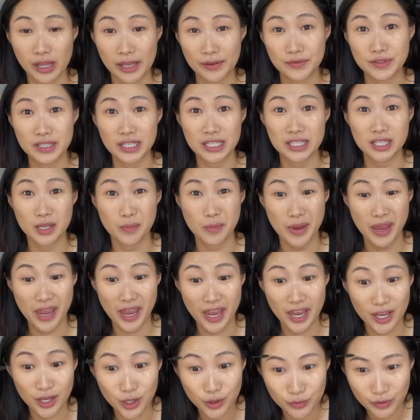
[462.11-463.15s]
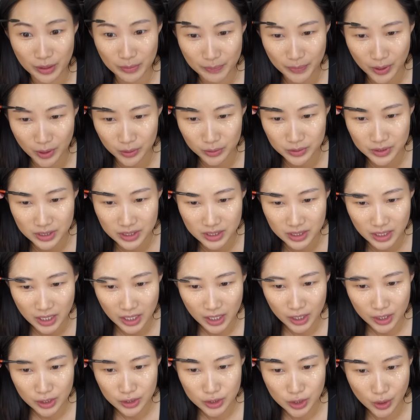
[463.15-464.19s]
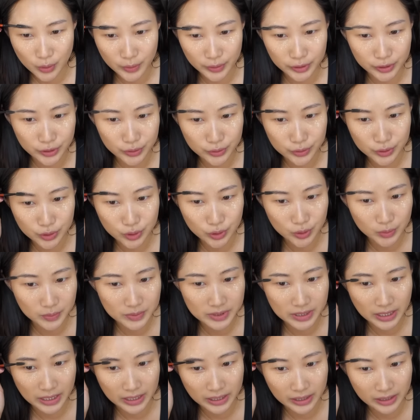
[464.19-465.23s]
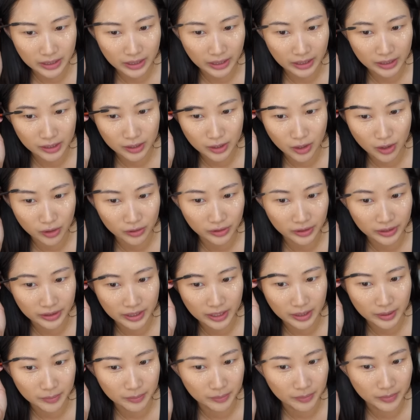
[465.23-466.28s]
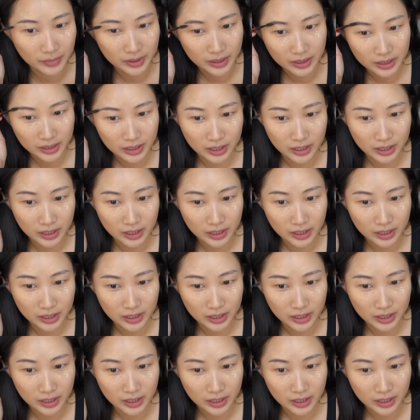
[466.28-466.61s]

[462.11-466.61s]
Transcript: I've seen some angry posts toward YouTube saying, like, calling them